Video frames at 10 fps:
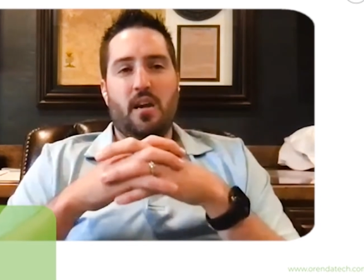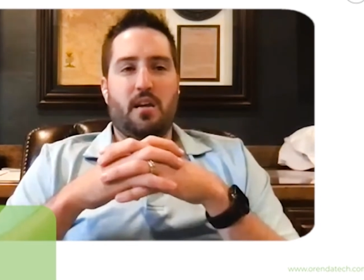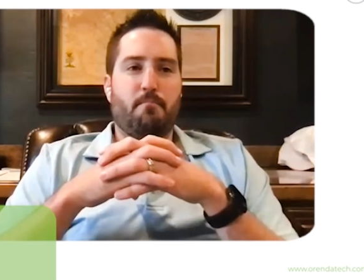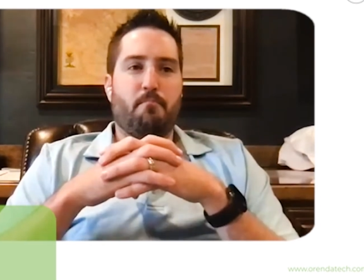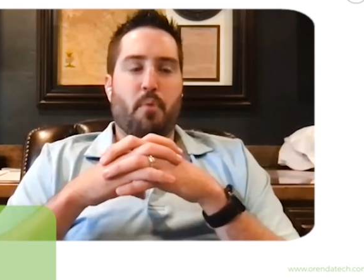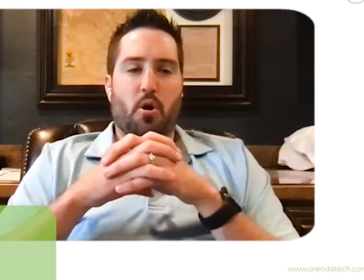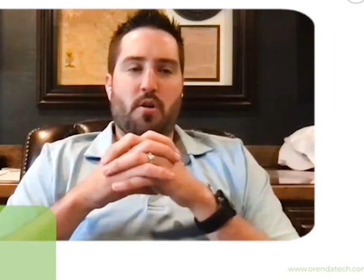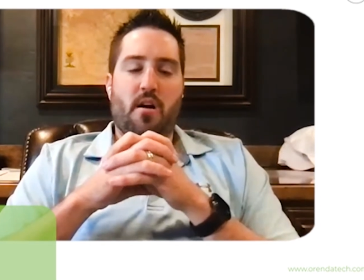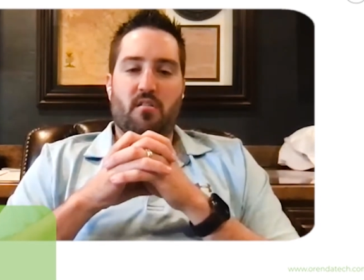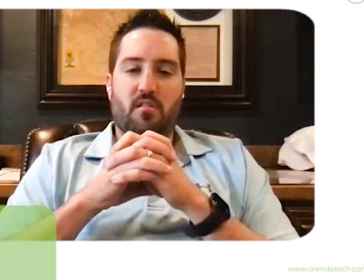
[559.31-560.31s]
and
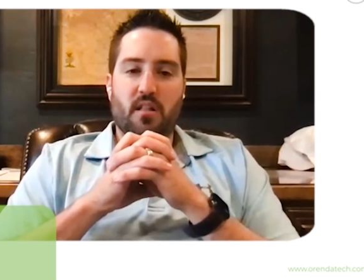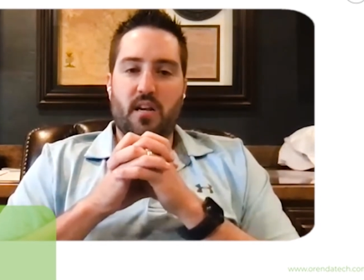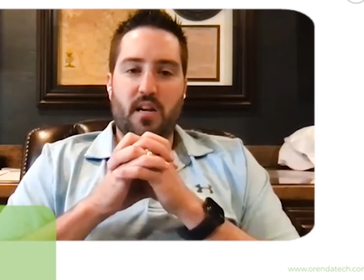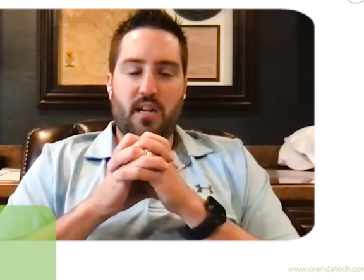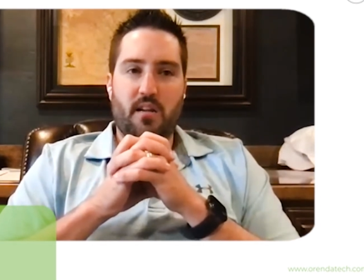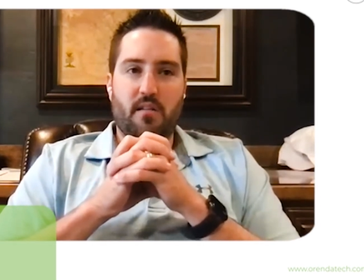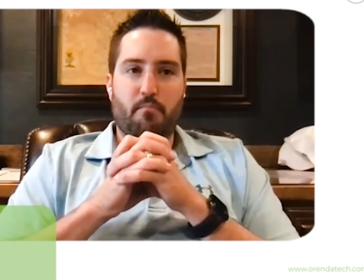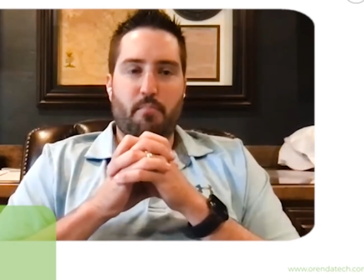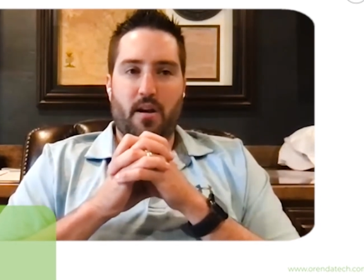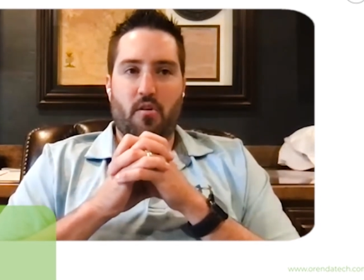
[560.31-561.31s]
burn alkalinity
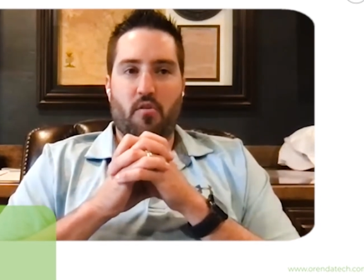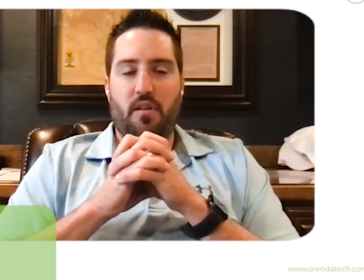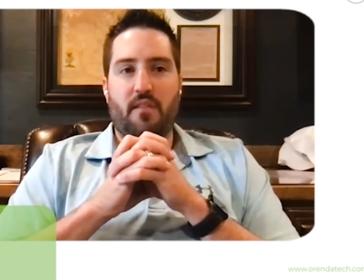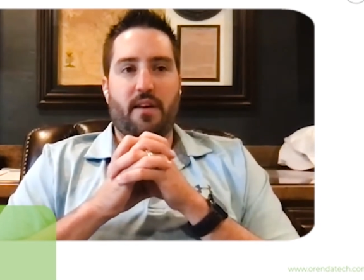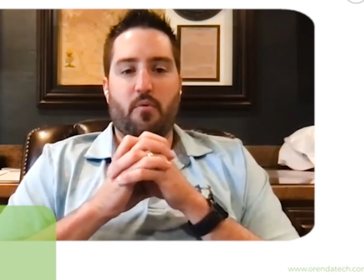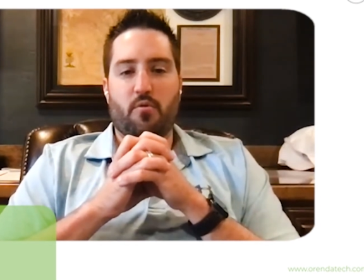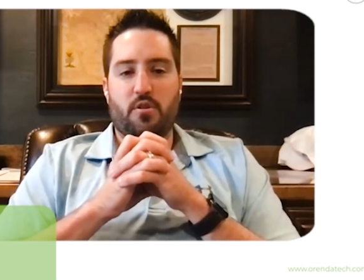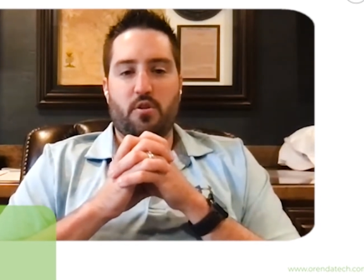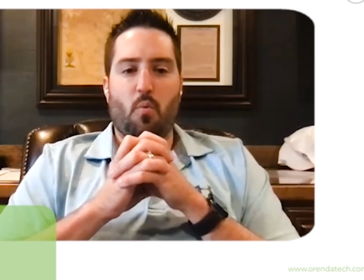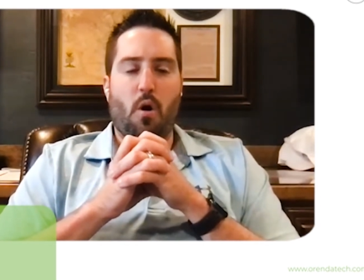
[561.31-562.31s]
better than if I were to